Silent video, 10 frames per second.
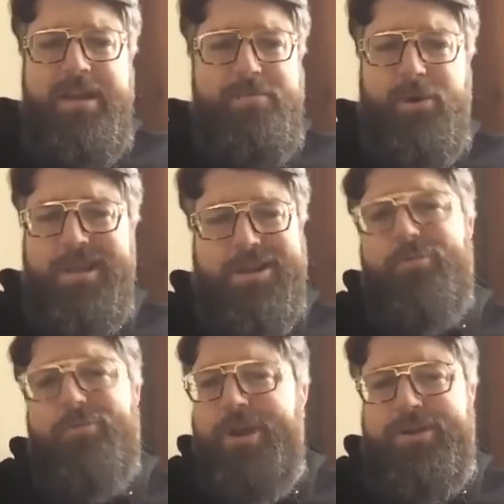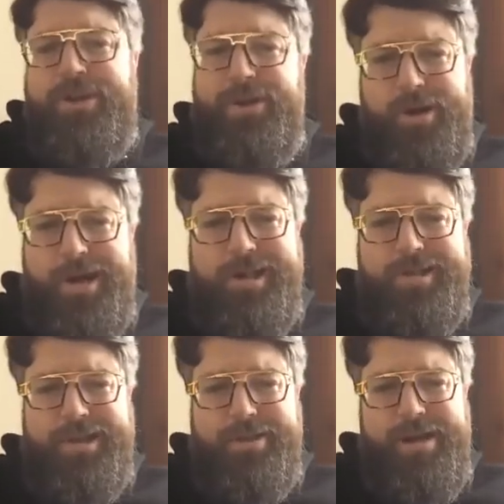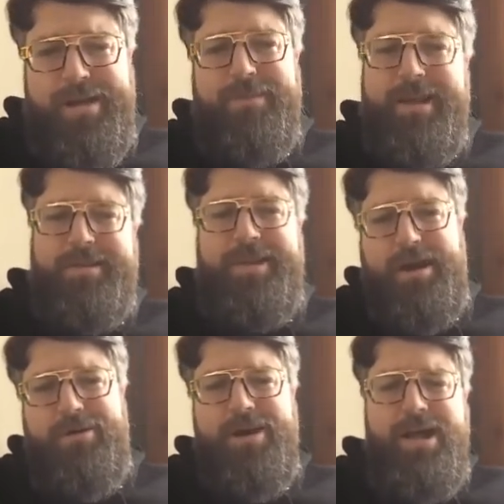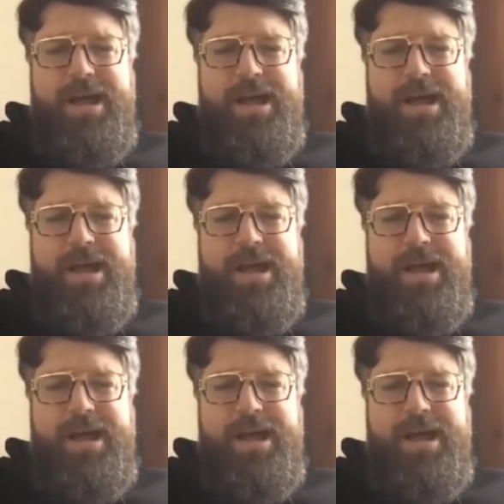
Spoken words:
Your boy looking real cute on Instagram. Let's go.